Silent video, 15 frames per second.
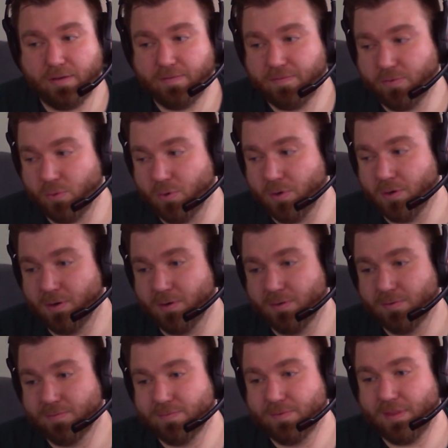for
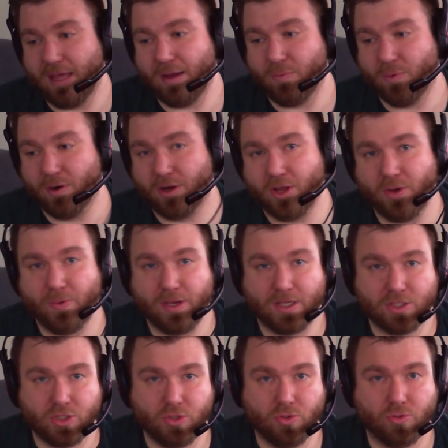that were going
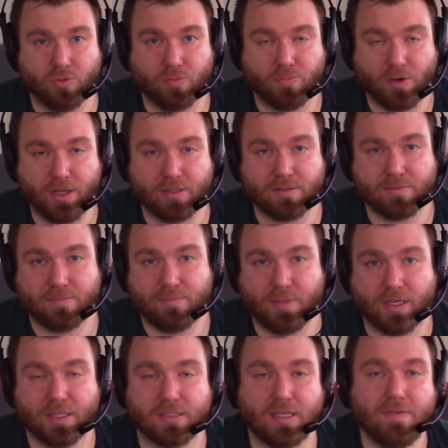to Britain.
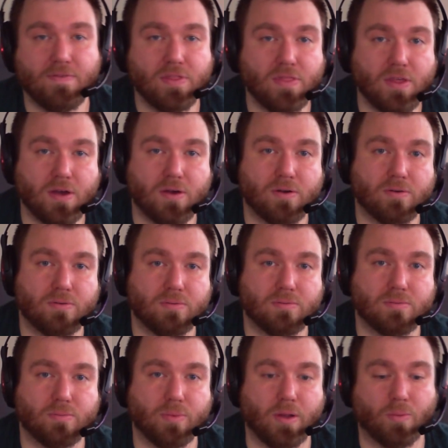Because even though
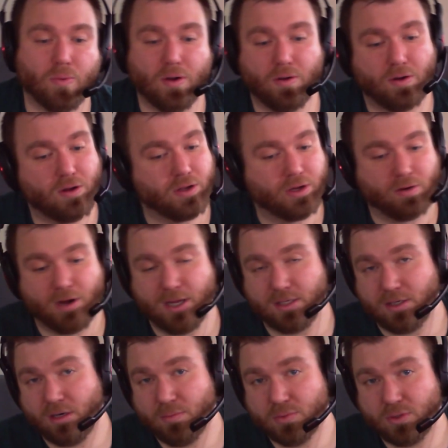we weren't on great
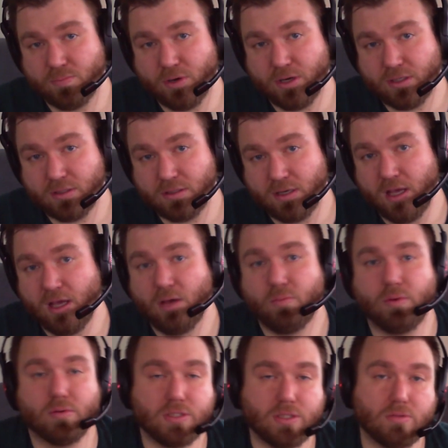terms with Britain,
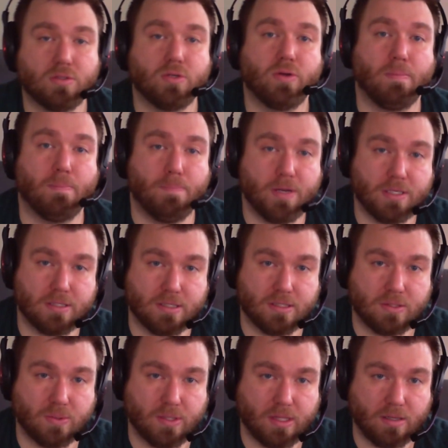we were still doing
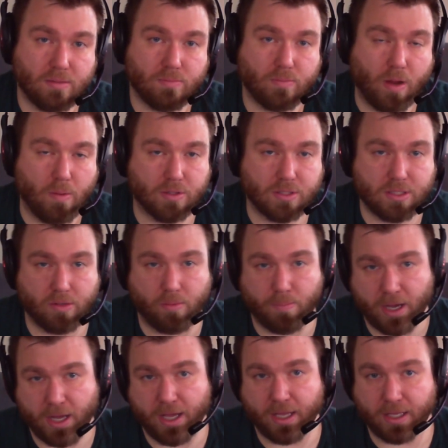business with them. We were still
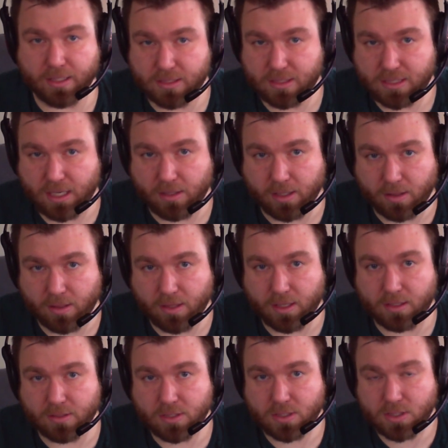buying and selling
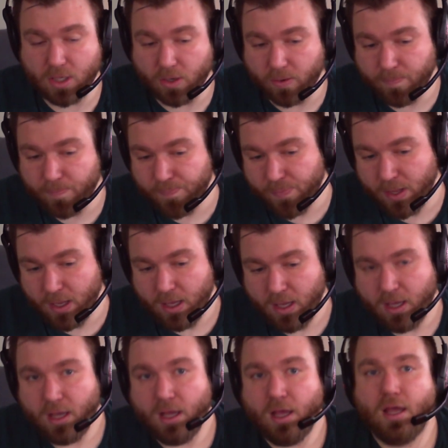things. So
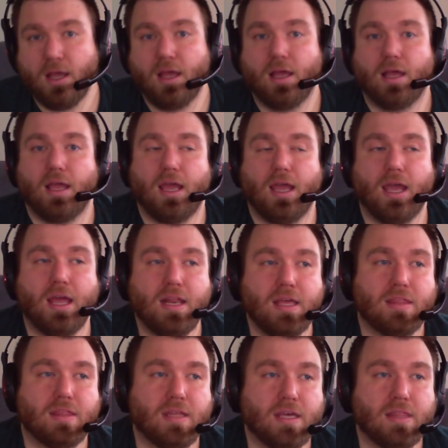
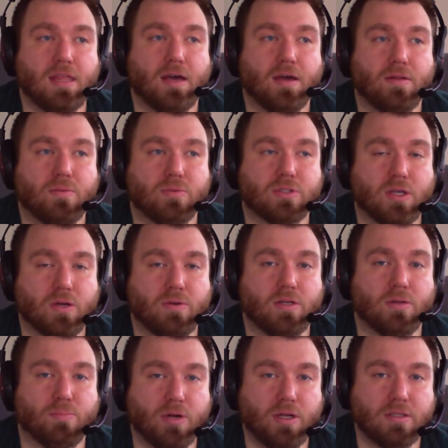anything that was going
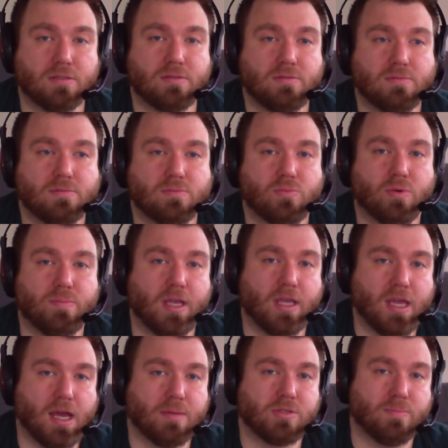to Britain would be
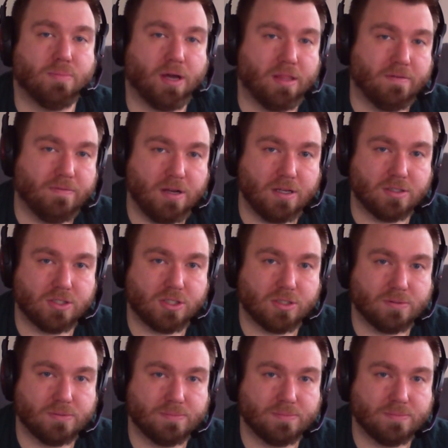captured by the French.